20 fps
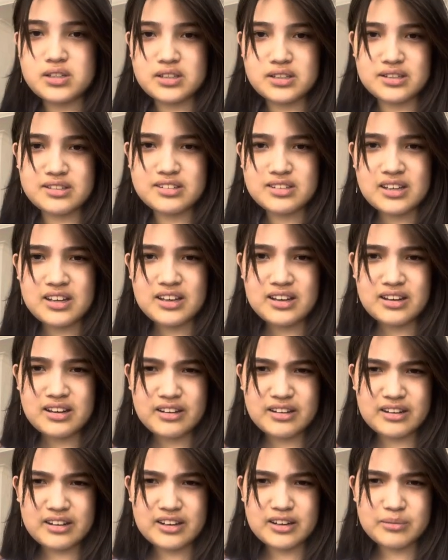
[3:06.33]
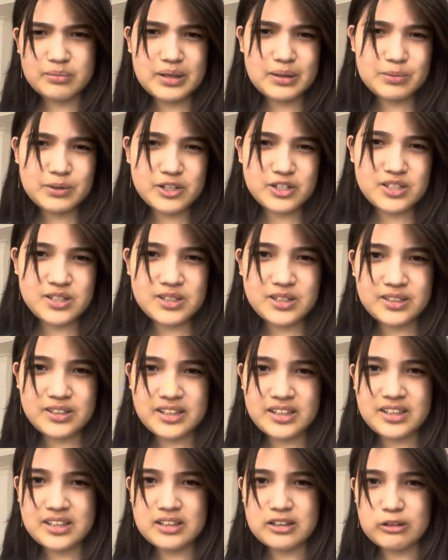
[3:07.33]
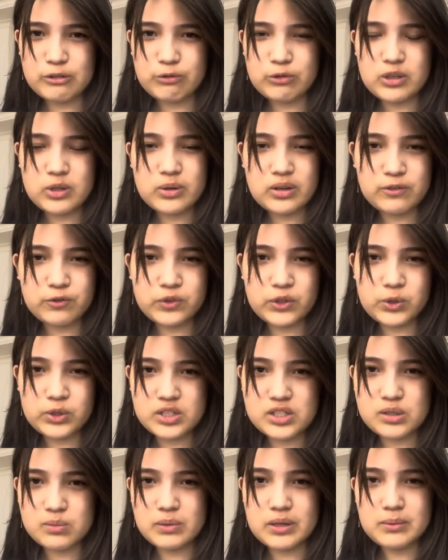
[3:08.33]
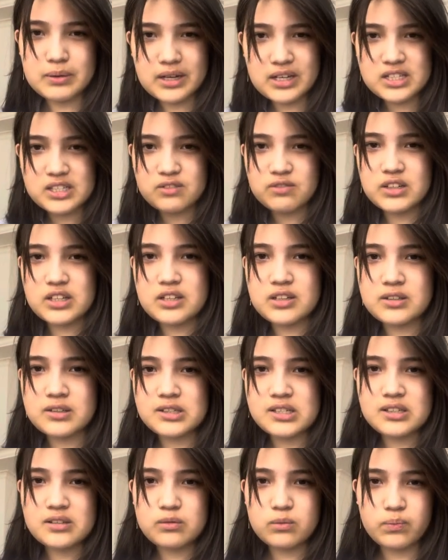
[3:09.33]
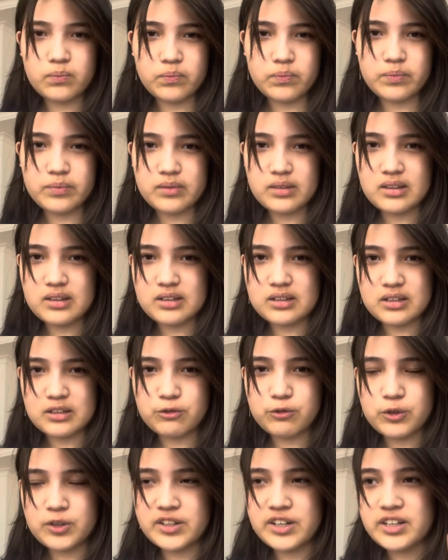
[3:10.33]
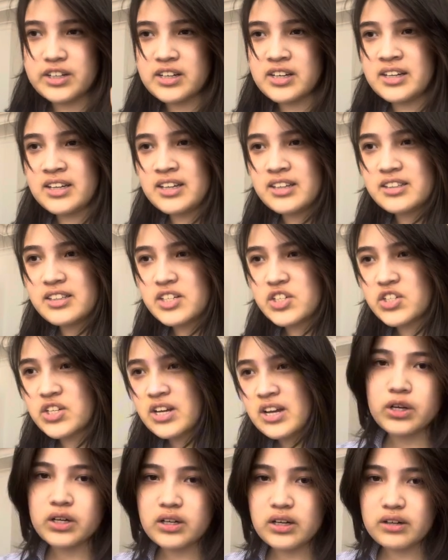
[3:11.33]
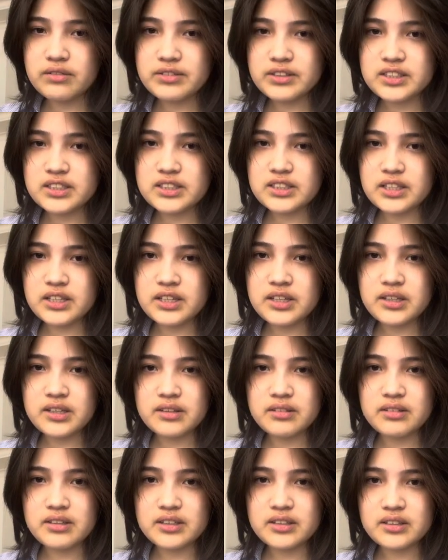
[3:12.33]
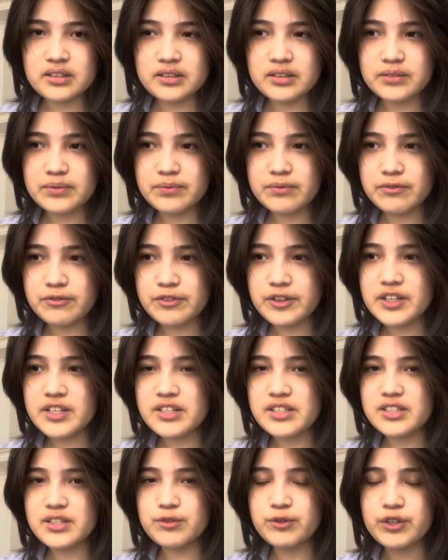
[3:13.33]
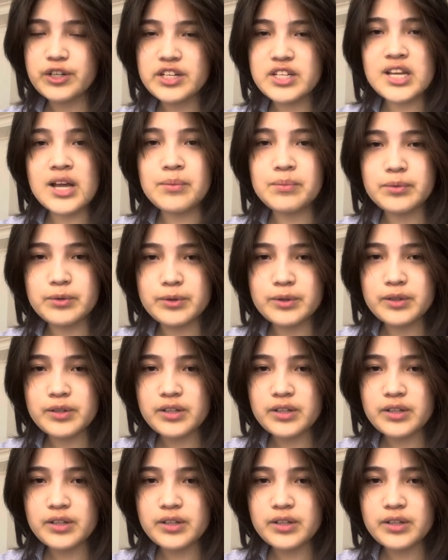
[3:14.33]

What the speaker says: And me personally, if you have noticed my past videos for Yerkin English, you can often see the phrase, for example,